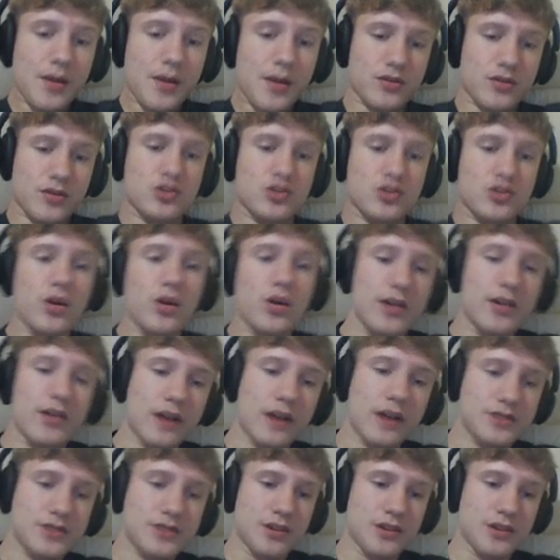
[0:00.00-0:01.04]
out 12
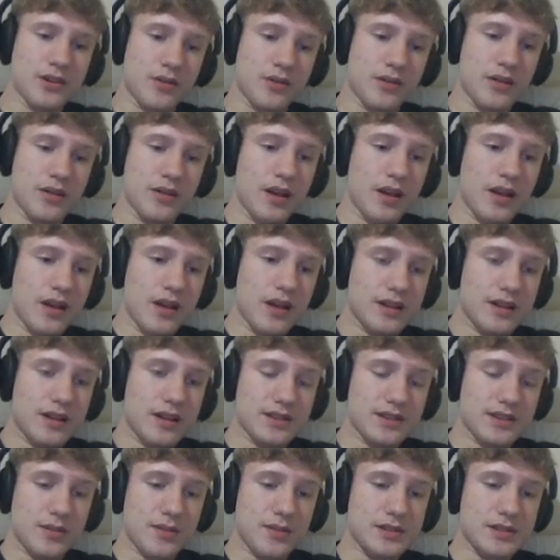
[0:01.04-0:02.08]
hours ago. It's number